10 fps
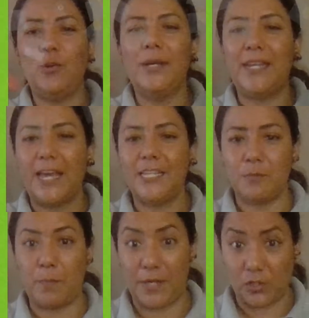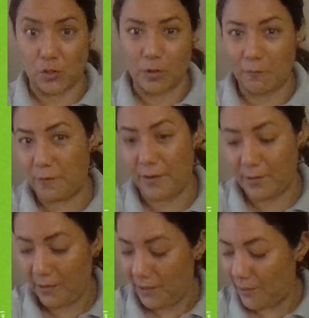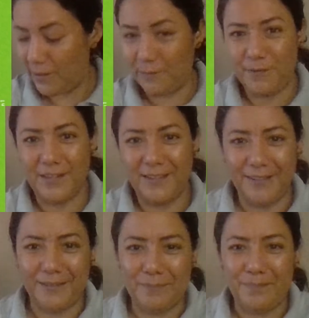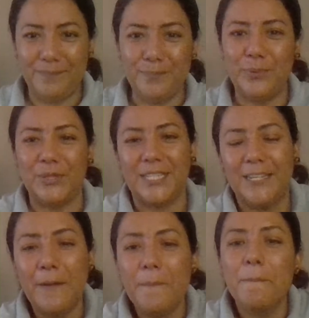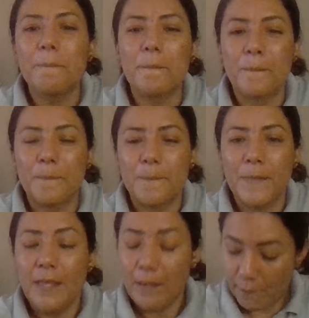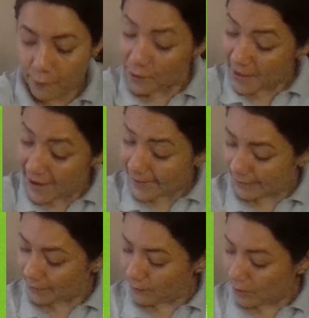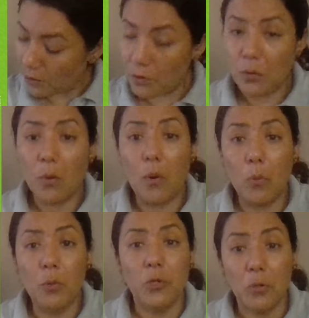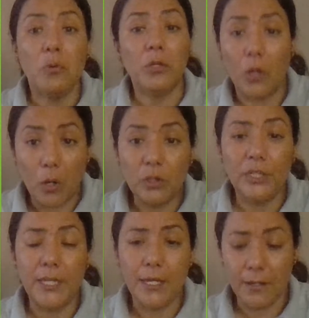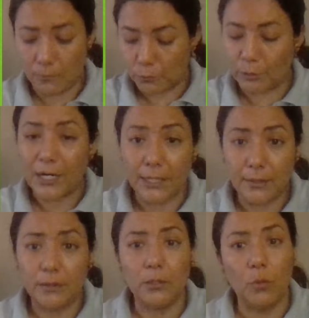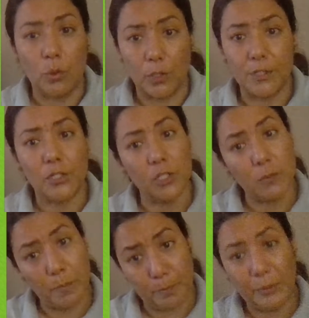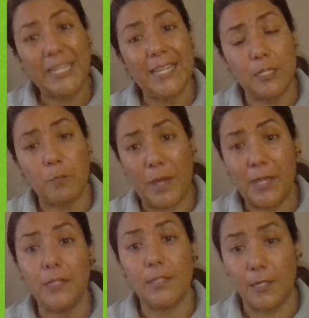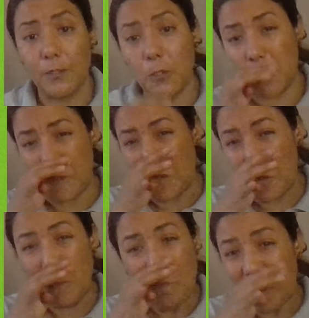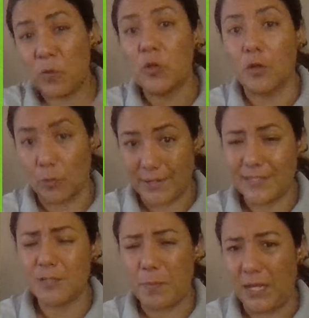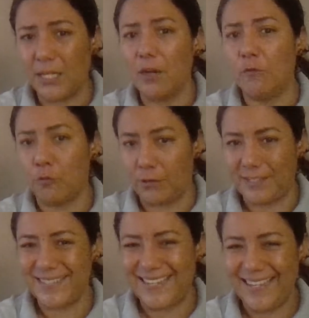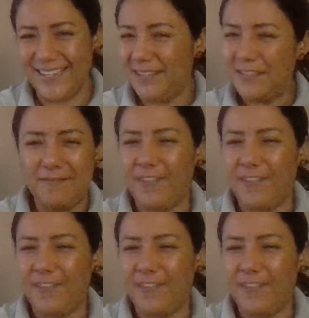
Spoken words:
you a nice picture of the book. For that, you will only write the words. Just please pay attention to the correct spelling of words, okay? It's